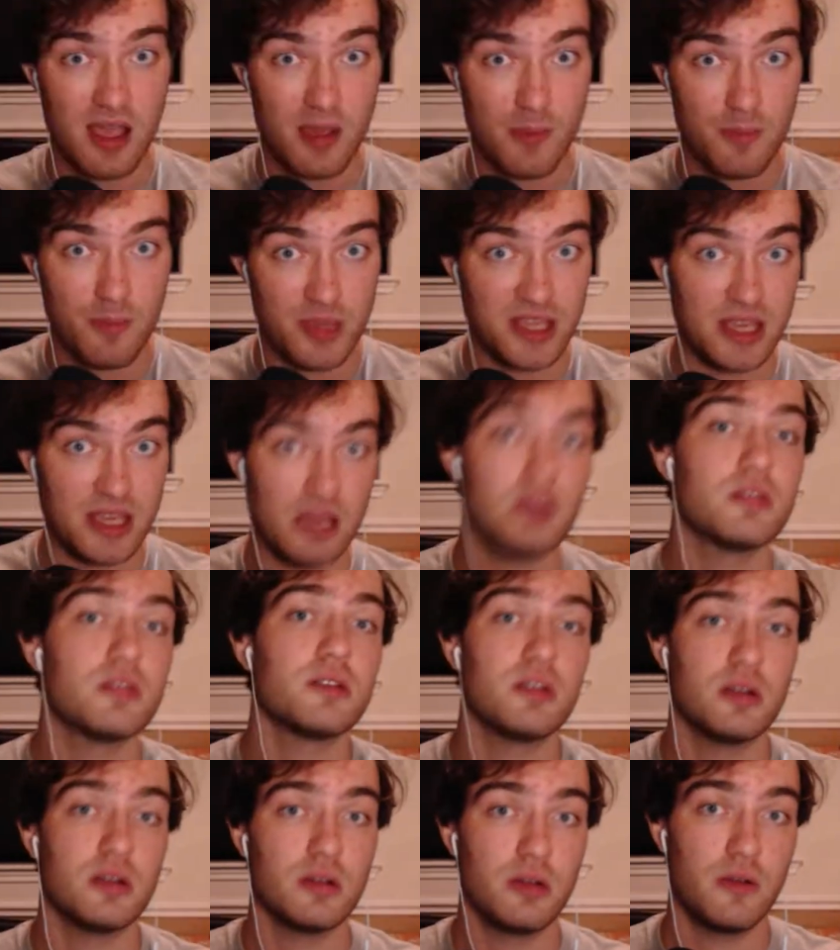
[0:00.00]

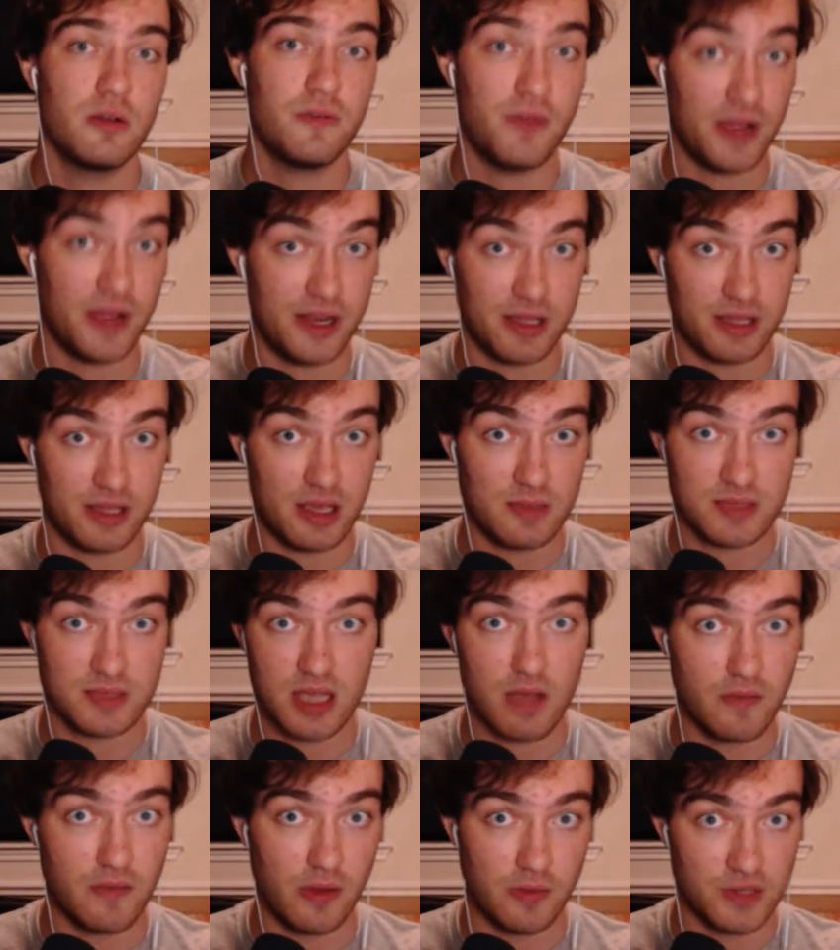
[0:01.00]
beginner fighting games
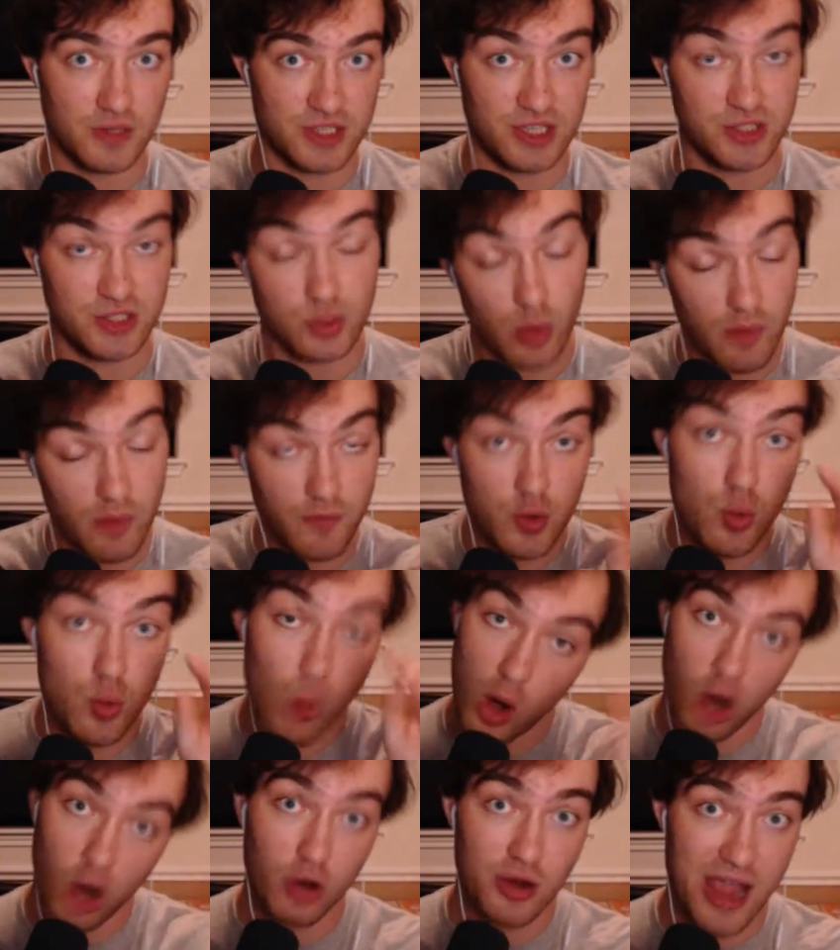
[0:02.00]
I've ever seen. So if you
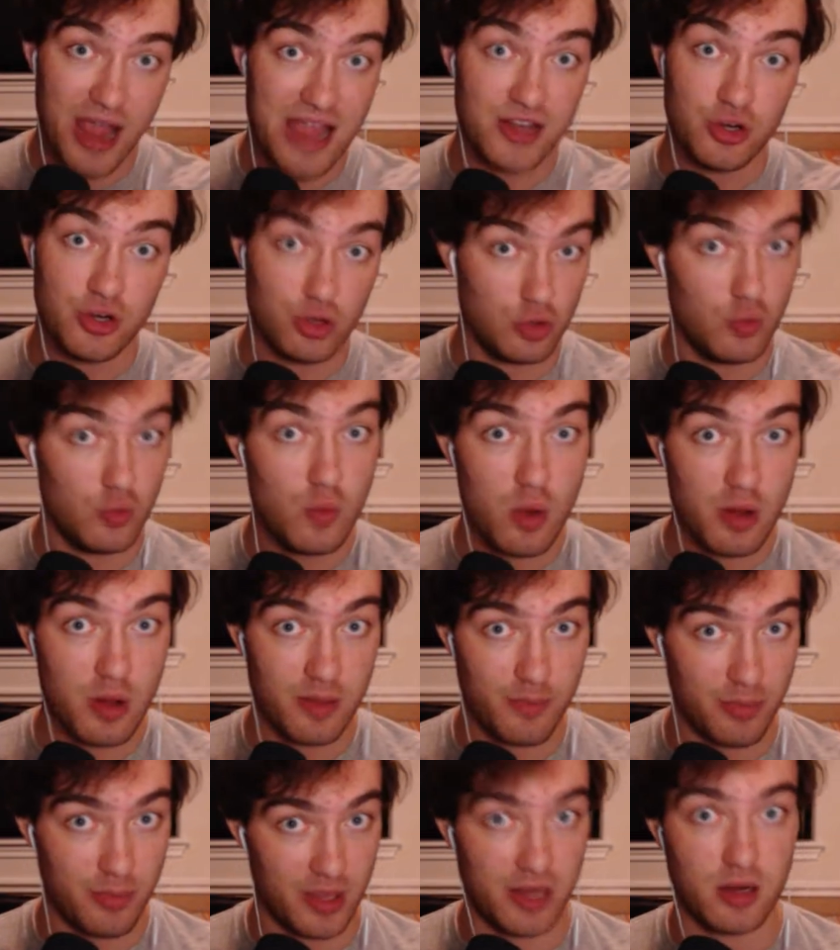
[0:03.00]
are a new
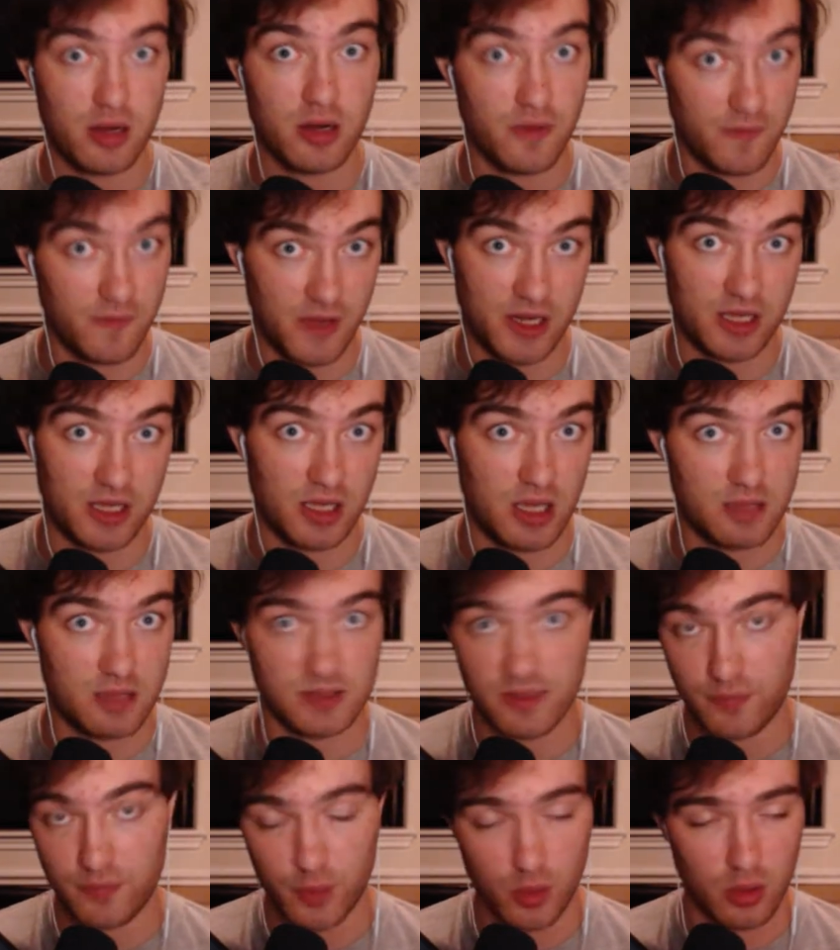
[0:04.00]
player to fighting games,
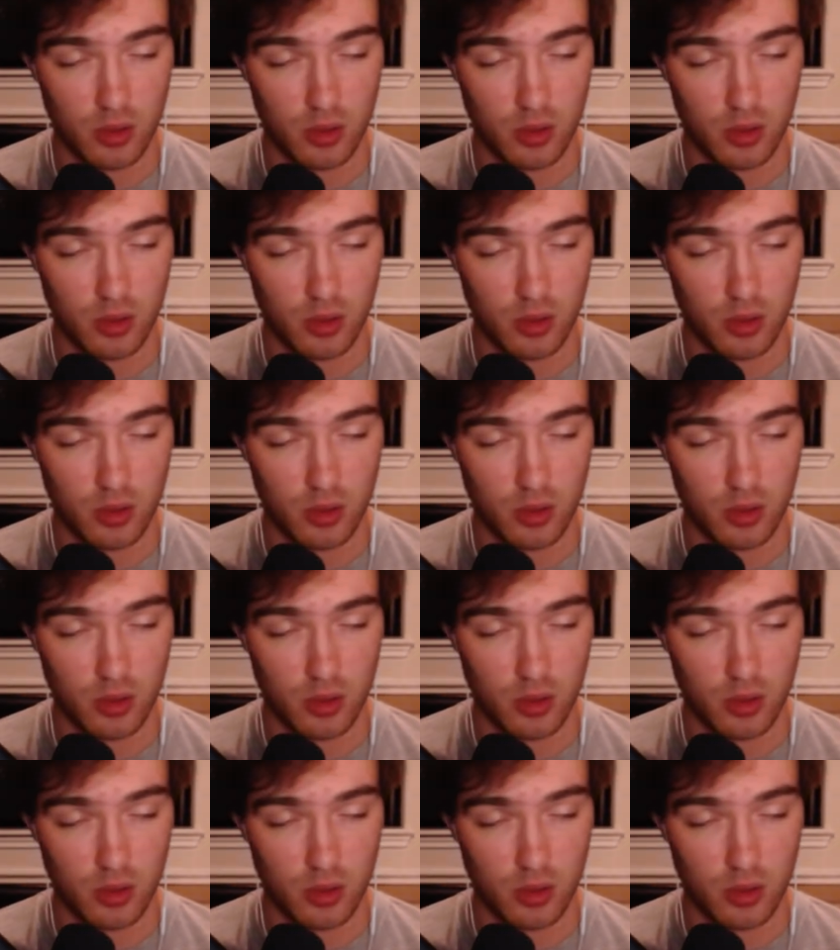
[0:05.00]
if you are